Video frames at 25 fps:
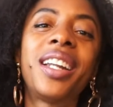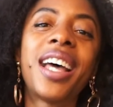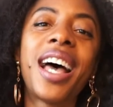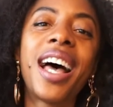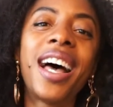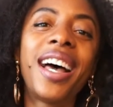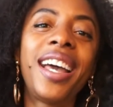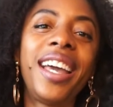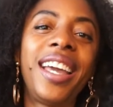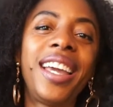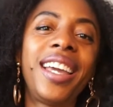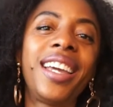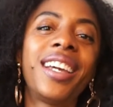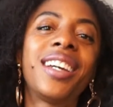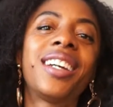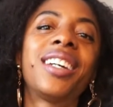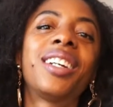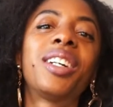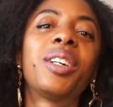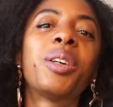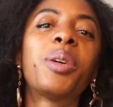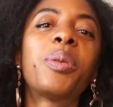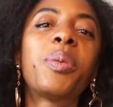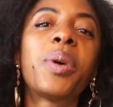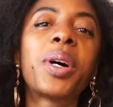hi,
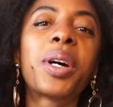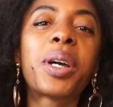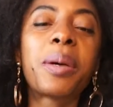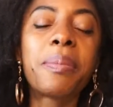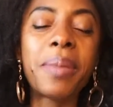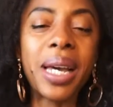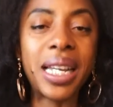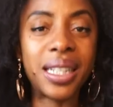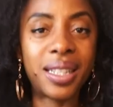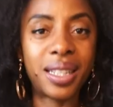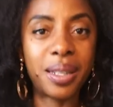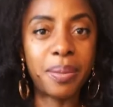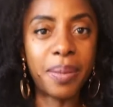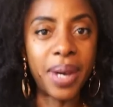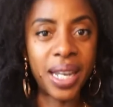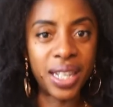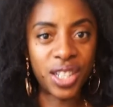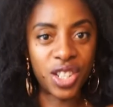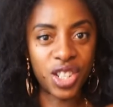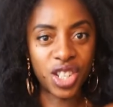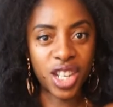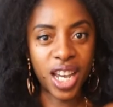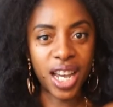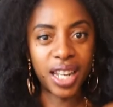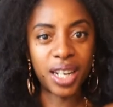welcome back to my
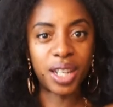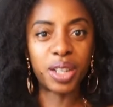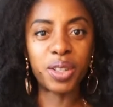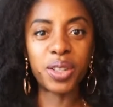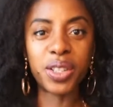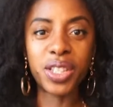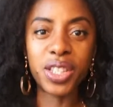channel.